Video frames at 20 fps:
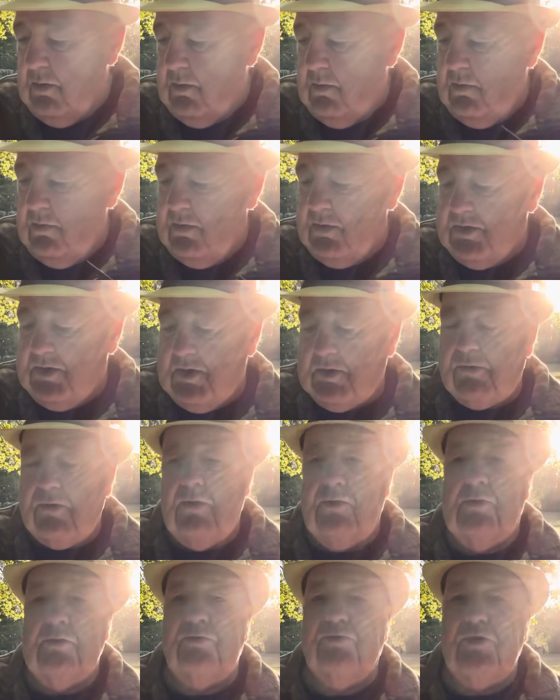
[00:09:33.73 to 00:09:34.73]
the
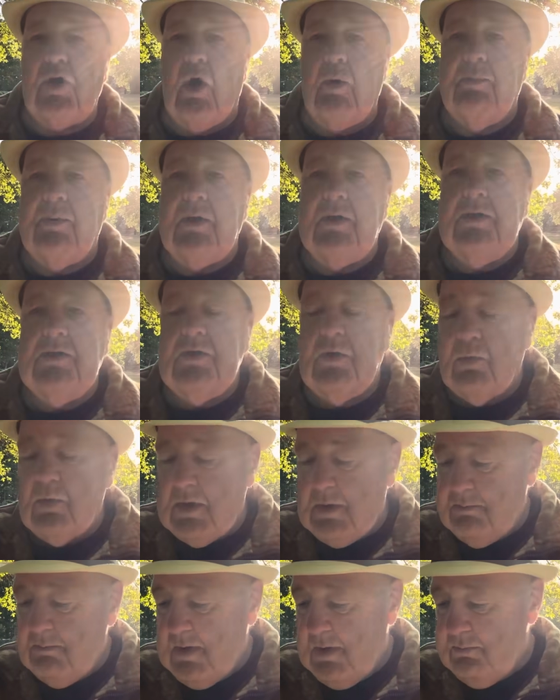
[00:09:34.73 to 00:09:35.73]
drop in
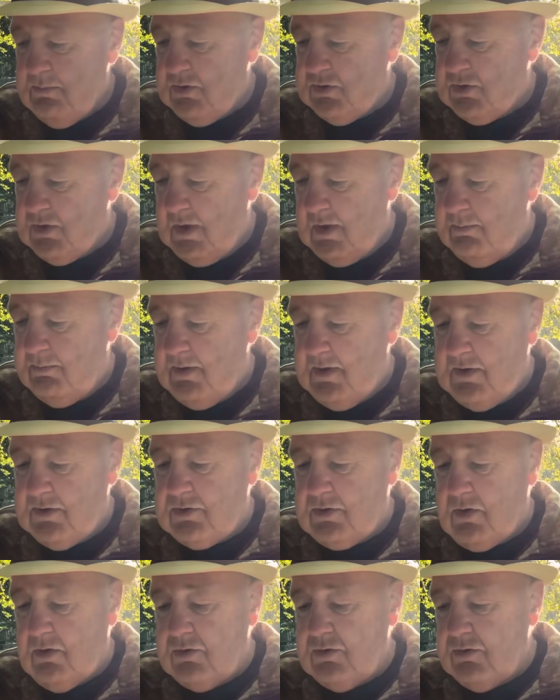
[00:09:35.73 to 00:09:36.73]
union membership has
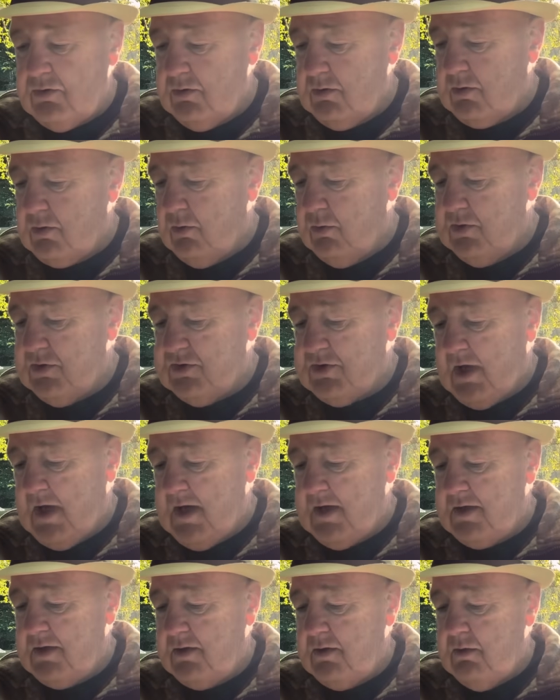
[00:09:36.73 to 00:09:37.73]

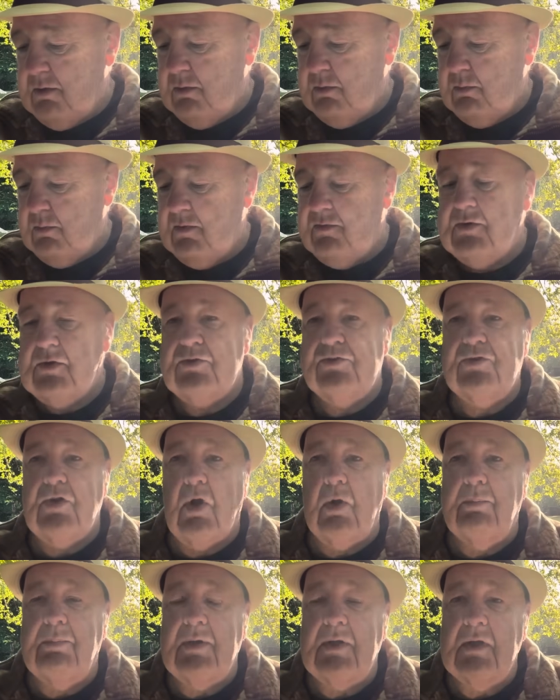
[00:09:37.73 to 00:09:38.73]
coincided with the
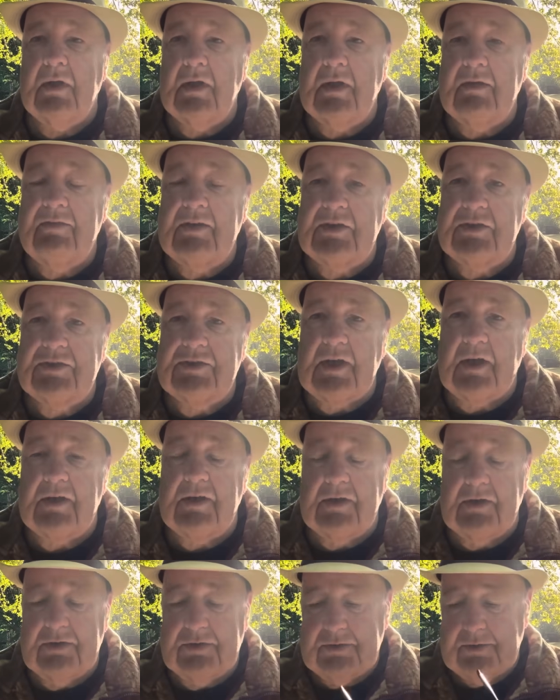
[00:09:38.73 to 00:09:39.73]
drop in living
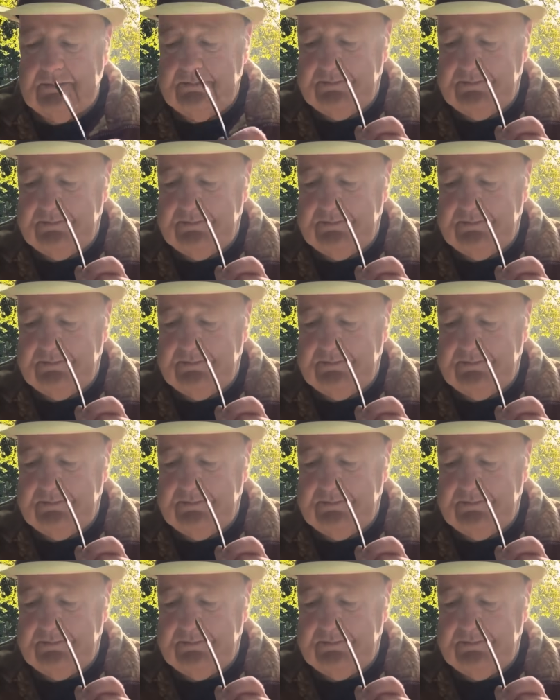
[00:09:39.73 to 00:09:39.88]
standards.